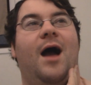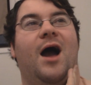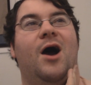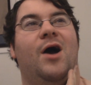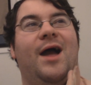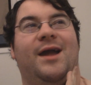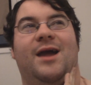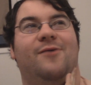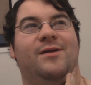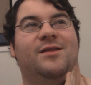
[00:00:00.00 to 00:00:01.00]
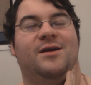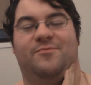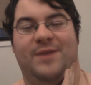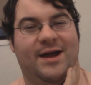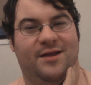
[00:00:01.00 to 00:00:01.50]
Oh, I can't wait to
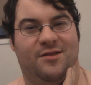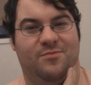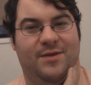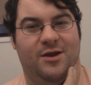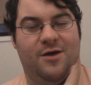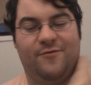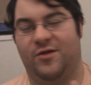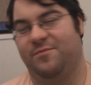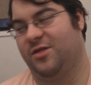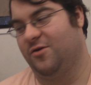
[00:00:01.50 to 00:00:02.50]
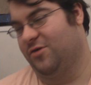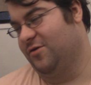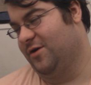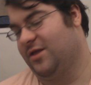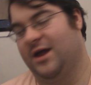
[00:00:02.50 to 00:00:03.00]
get back into my novel. I'm
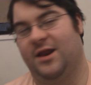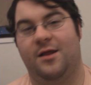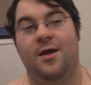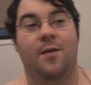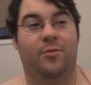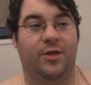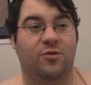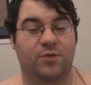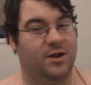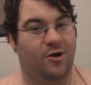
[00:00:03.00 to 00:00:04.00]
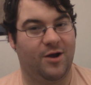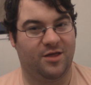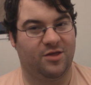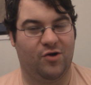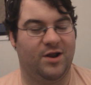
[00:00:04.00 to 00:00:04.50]
so excited. Please read
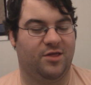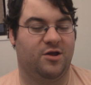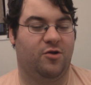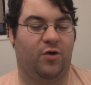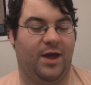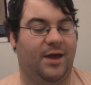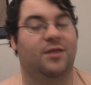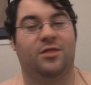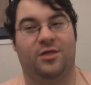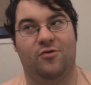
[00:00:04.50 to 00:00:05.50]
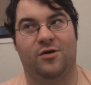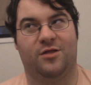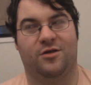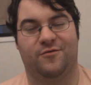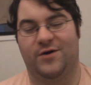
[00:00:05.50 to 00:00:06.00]
Darius the Great Is Not Okay. It is so
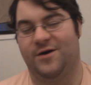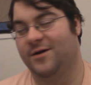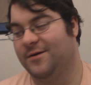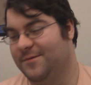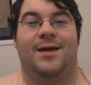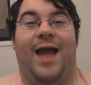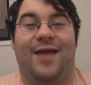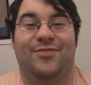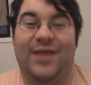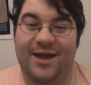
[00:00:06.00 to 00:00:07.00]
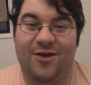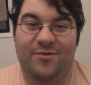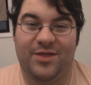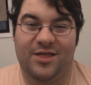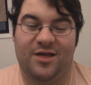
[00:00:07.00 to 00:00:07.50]
good so far. And thank you,
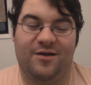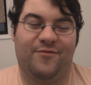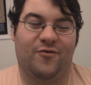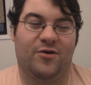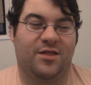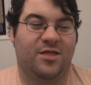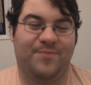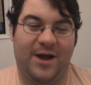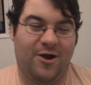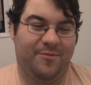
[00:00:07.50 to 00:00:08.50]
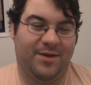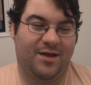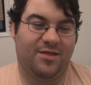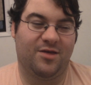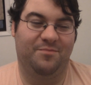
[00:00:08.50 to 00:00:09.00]
Melissa, for inspiring
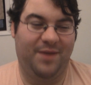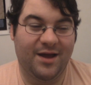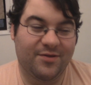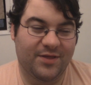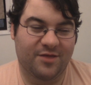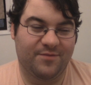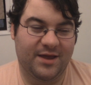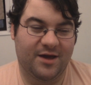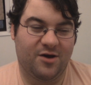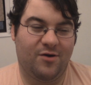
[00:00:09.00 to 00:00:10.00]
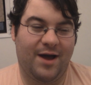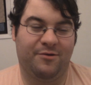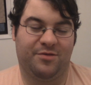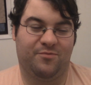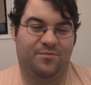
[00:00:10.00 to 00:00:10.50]
me to make this video.
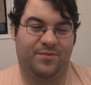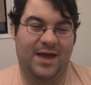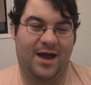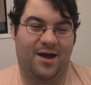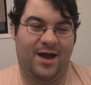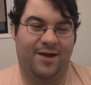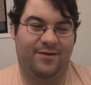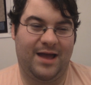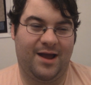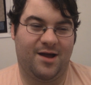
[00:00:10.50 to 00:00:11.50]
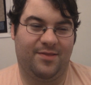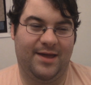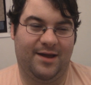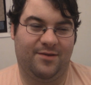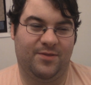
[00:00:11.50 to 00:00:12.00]
I got,
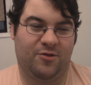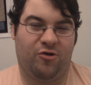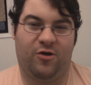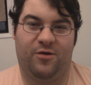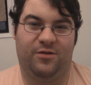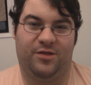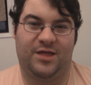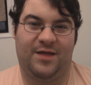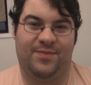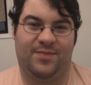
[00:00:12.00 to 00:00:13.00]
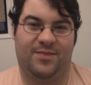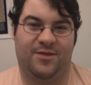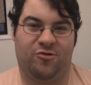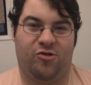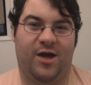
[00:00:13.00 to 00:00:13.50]
like, the chills and
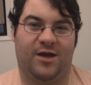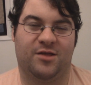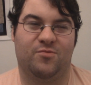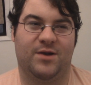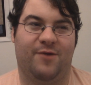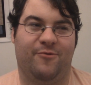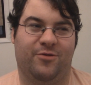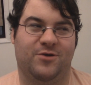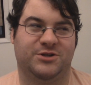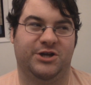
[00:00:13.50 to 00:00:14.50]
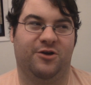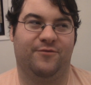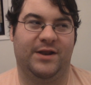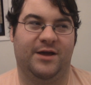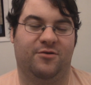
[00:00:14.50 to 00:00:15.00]
the shakes when I was watching your
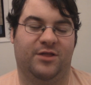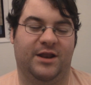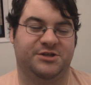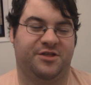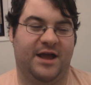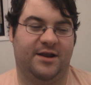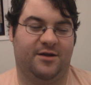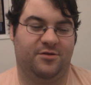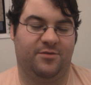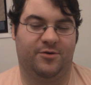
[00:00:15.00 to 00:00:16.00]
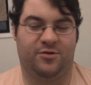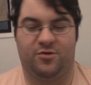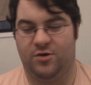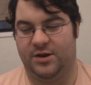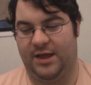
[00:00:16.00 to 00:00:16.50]
videos, and I just had to go to the
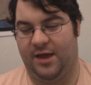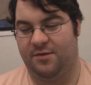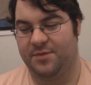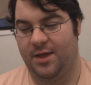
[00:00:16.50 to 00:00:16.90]
bookstore today.